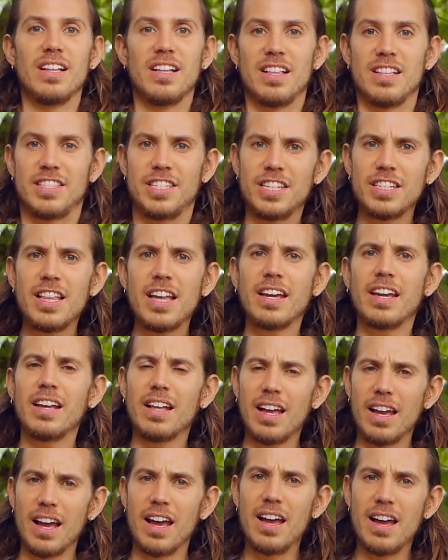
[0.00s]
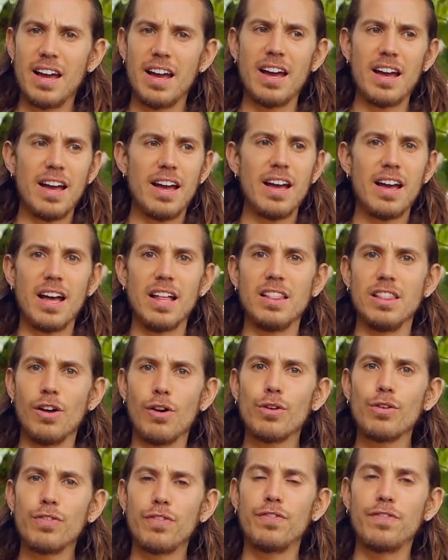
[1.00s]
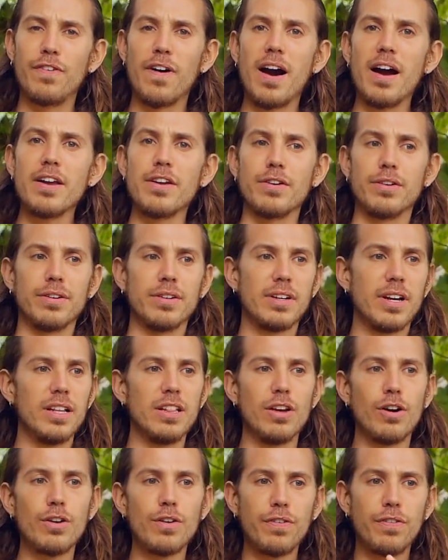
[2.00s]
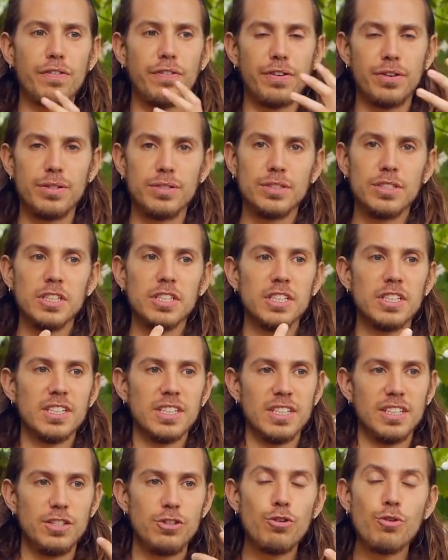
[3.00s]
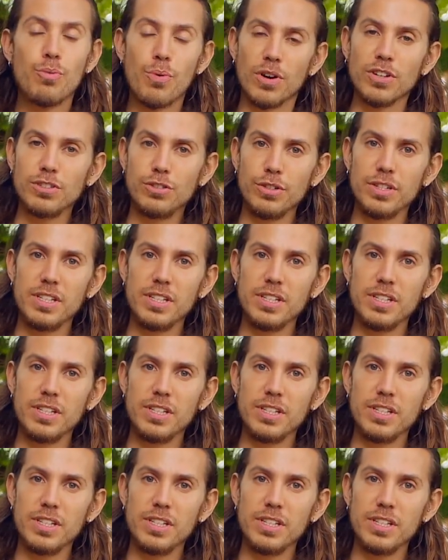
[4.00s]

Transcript: just like a lot of fire, a lot of, you want to